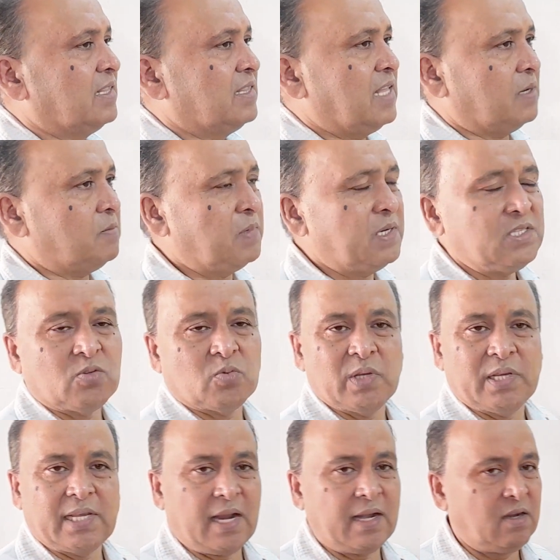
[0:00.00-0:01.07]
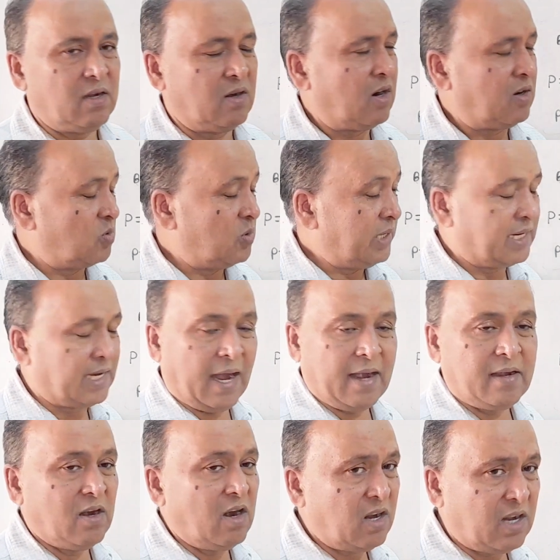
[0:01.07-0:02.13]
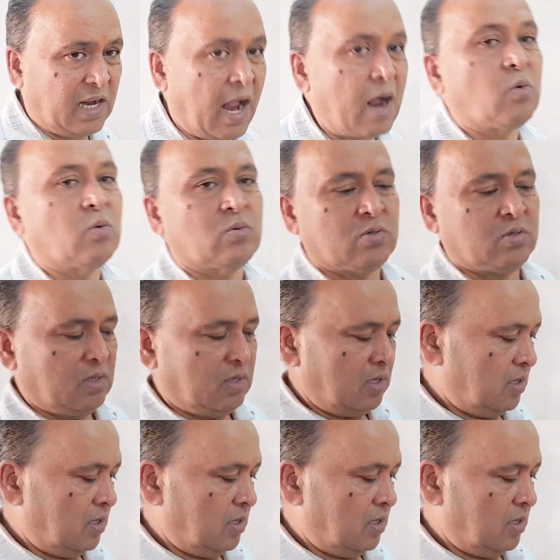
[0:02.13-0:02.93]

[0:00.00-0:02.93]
that means we cannot count